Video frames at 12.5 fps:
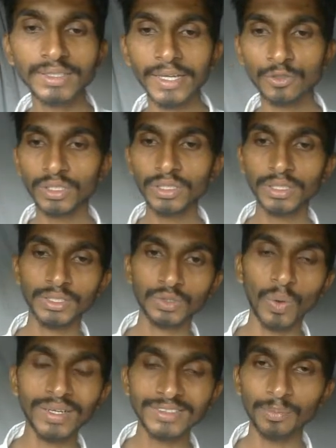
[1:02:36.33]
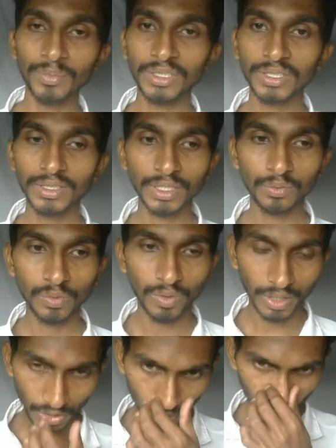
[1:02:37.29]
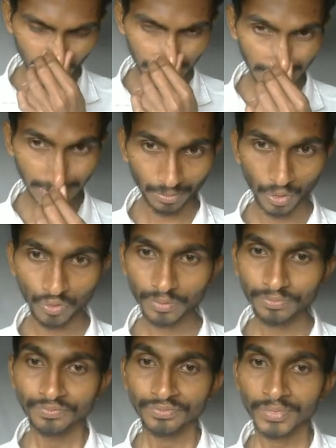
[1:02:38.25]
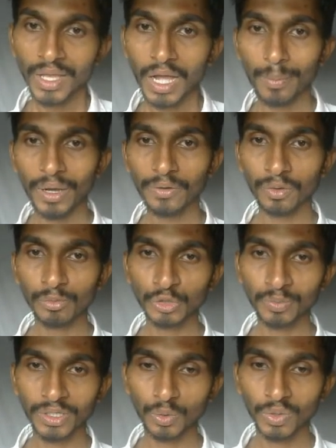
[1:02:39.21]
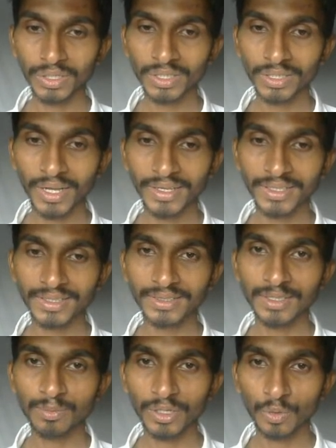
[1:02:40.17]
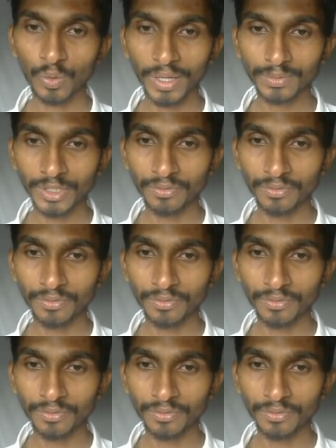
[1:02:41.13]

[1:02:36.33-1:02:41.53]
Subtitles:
actually. This was the main thing that we wanted to discuss about. Apart from this particular thing, I can just simply collapse